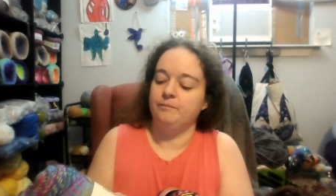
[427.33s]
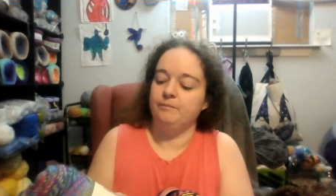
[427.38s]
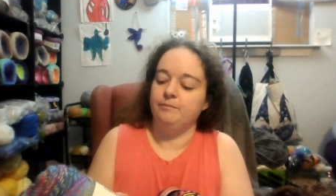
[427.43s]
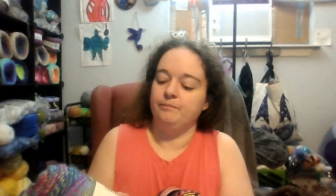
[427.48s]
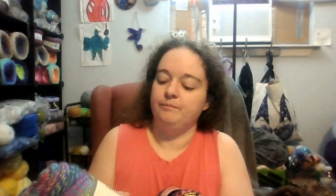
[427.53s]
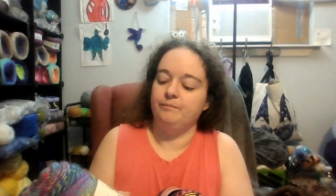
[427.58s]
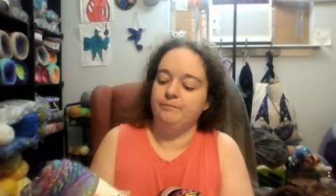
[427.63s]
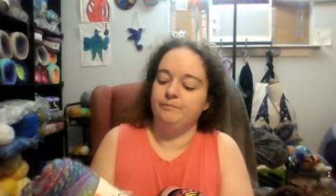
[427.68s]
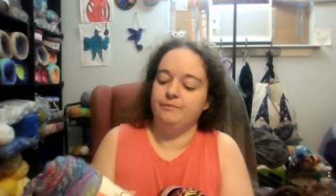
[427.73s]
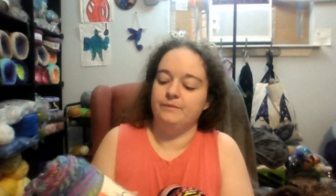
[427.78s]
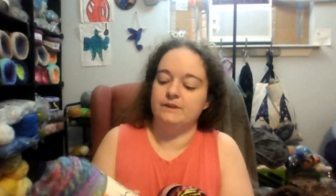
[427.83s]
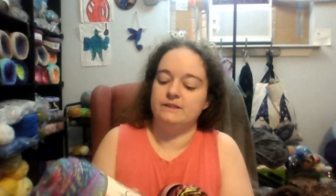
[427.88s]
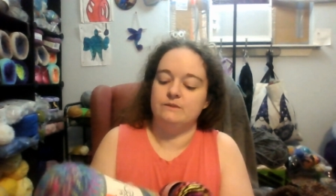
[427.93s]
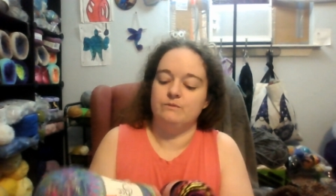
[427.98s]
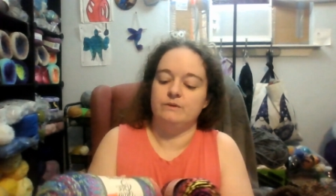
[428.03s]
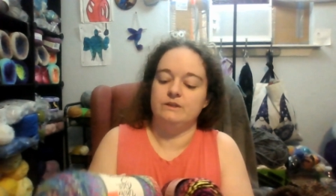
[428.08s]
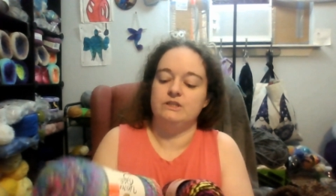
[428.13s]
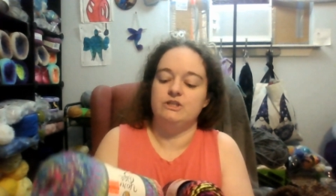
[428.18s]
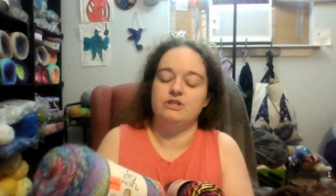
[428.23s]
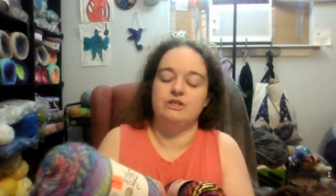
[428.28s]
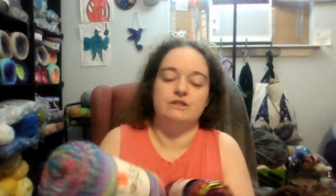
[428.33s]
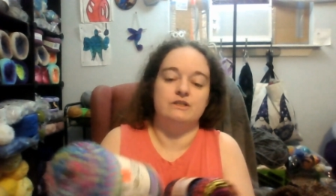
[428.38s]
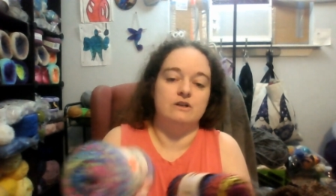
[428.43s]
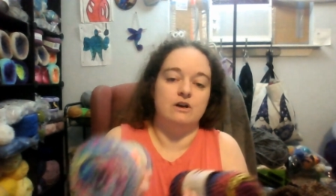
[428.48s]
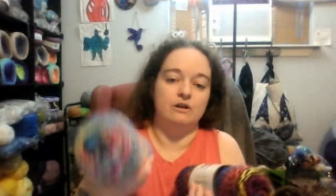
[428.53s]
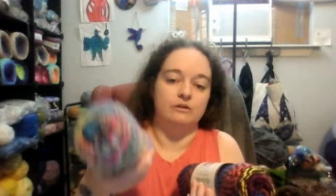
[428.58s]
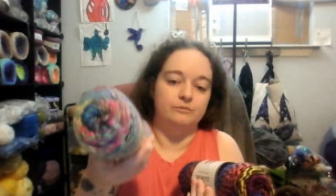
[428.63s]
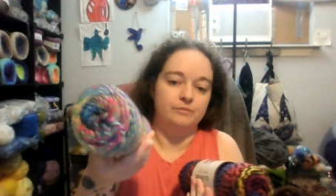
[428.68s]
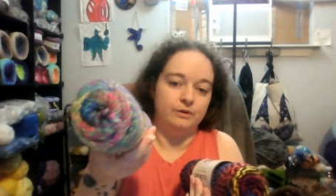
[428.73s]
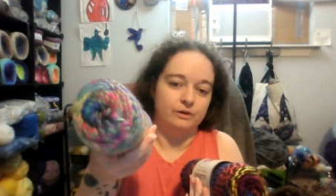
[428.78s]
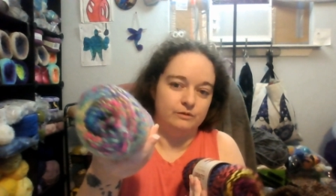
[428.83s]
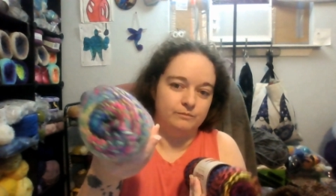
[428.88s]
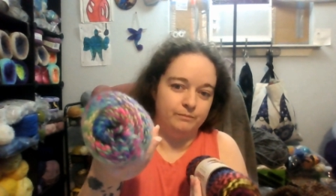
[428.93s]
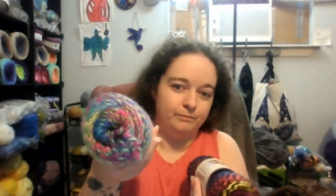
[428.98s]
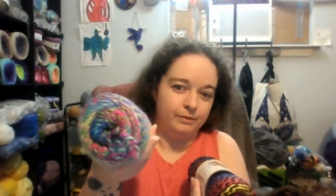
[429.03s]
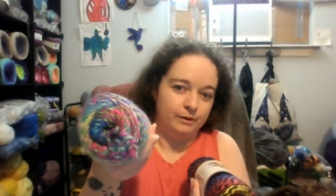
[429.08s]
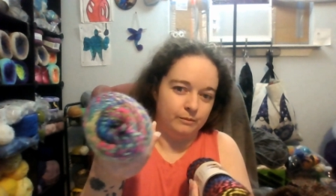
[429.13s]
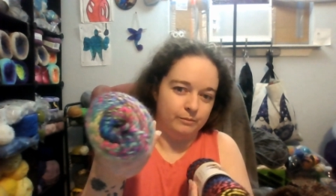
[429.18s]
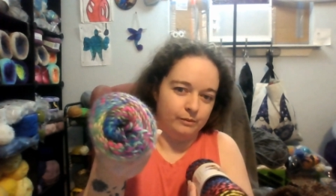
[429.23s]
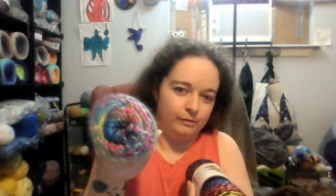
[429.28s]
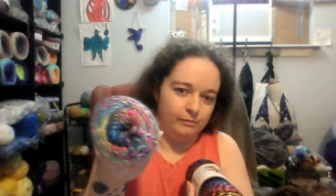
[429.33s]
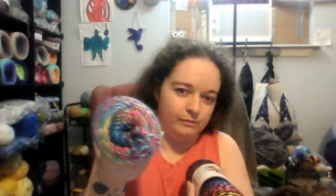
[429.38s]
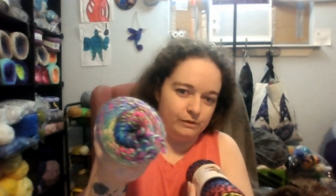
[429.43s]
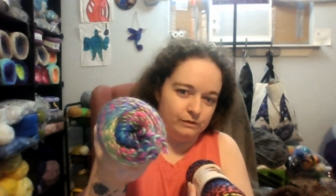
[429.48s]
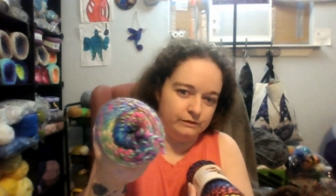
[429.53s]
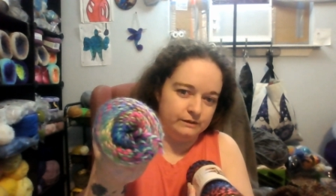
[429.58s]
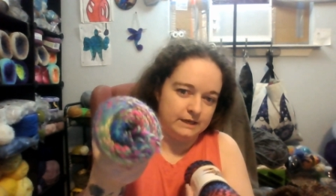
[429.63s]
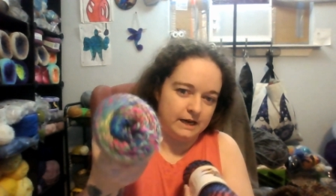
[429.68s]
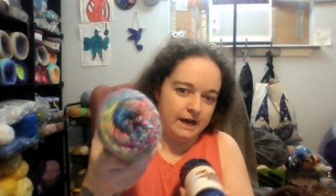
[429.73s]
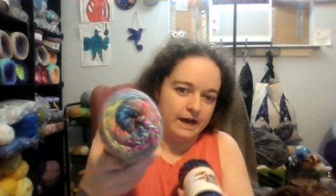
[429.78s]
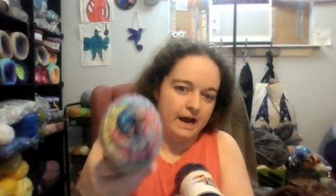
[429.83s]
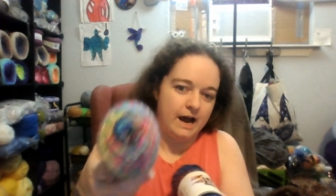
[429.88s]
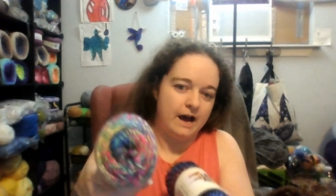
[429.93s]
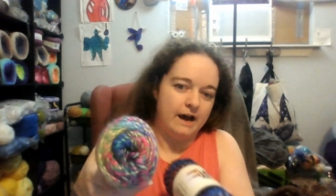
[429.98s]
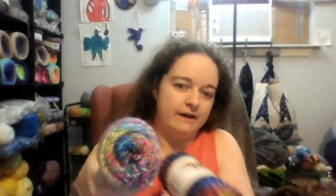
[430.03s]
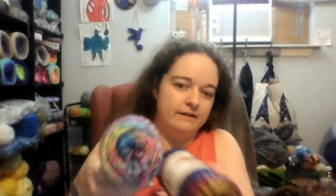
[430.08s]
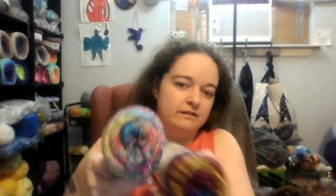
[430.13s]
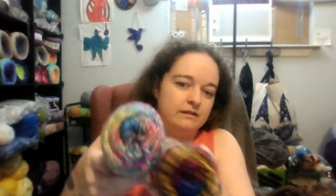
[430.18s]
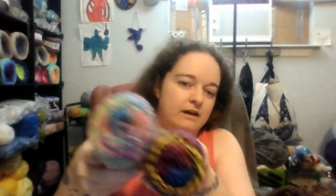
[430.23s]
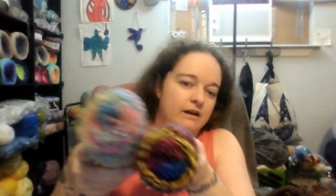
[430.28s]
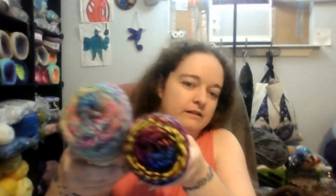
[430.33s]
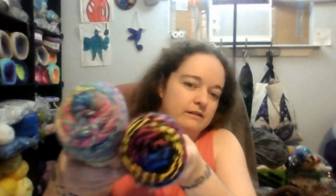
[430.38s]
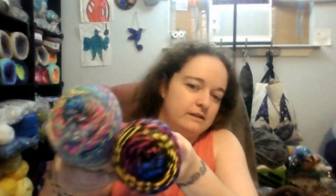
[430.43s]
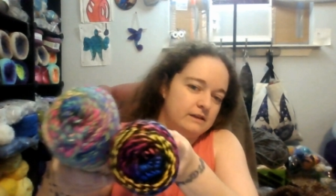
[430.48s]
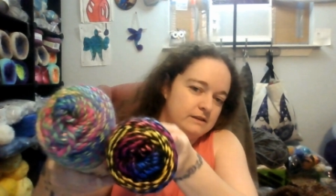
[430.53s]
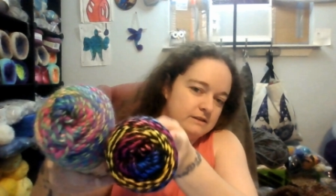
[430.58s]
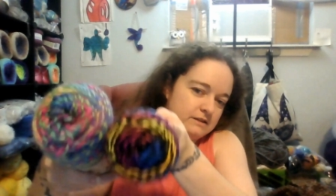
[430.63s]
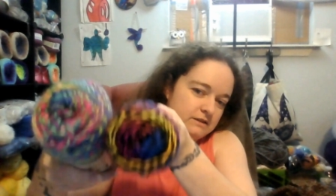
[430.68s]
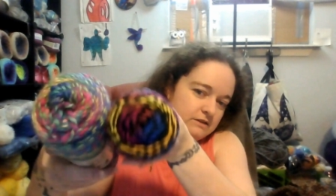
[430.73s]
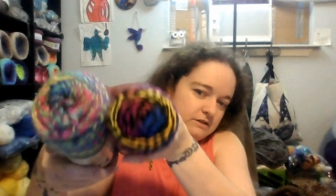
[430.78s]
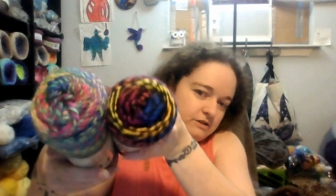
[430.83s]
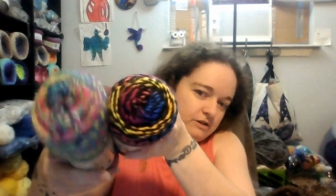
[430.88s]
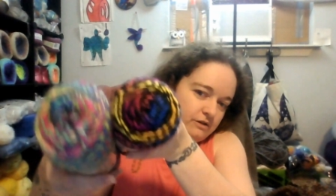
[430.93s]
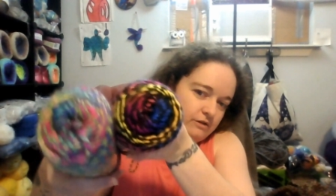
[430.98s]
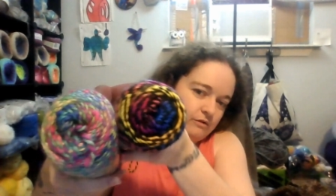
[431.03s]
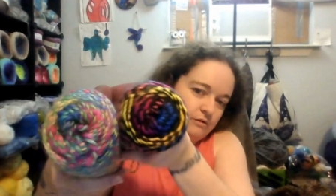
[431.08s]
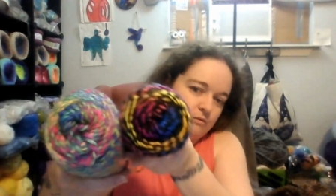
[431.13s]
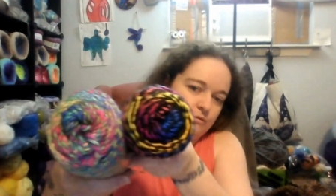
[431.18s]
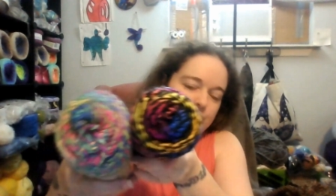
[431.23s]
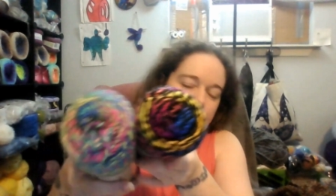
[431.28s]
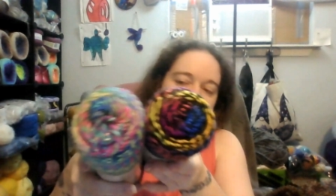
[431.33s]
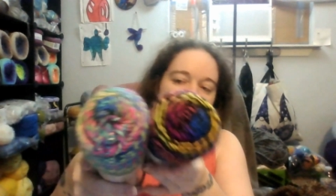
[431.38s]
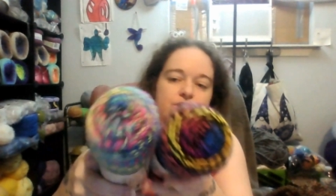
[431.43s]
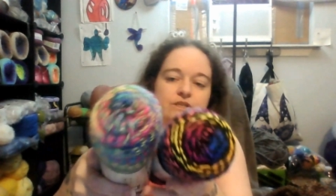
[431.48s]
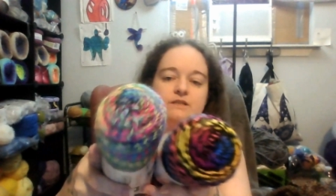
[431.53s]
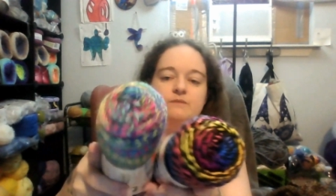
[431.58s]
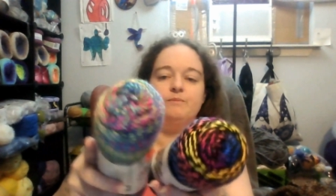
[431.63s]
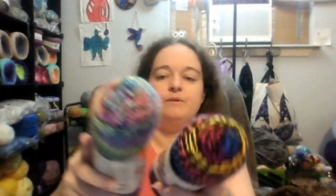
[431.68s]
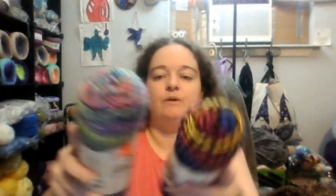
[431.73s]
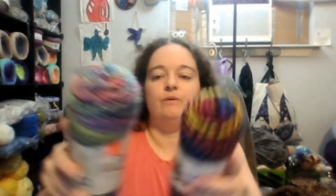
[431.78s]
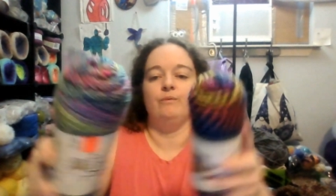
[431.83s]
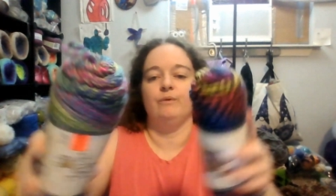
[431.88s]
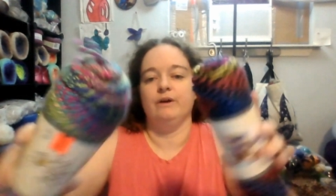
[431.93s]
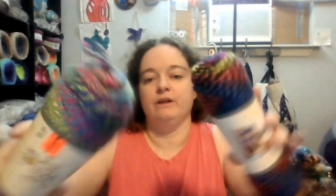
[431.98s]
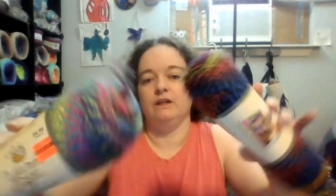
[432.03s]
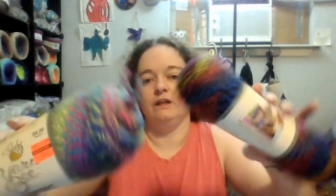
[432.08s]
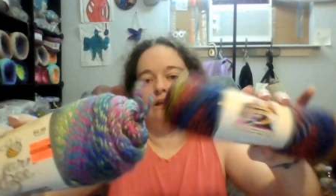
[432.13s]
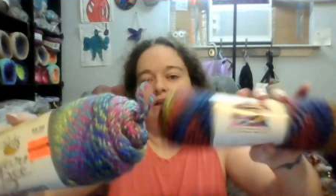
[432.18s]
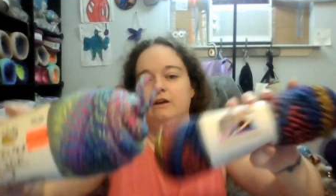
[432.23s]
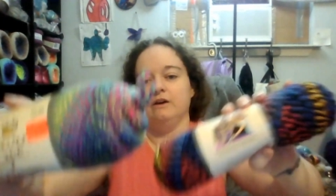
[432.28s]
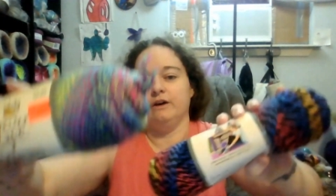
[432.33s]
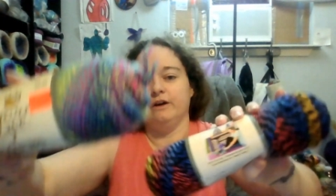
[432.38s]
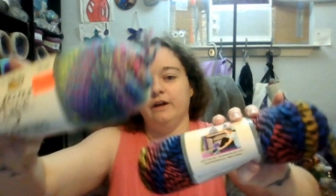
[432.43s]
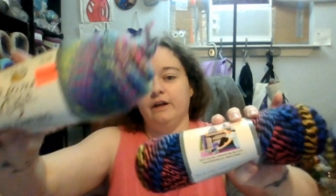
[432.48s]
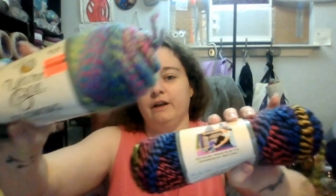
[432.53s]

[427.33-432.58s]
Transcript: this one's just called Purple Multi. I thought these two would just be really good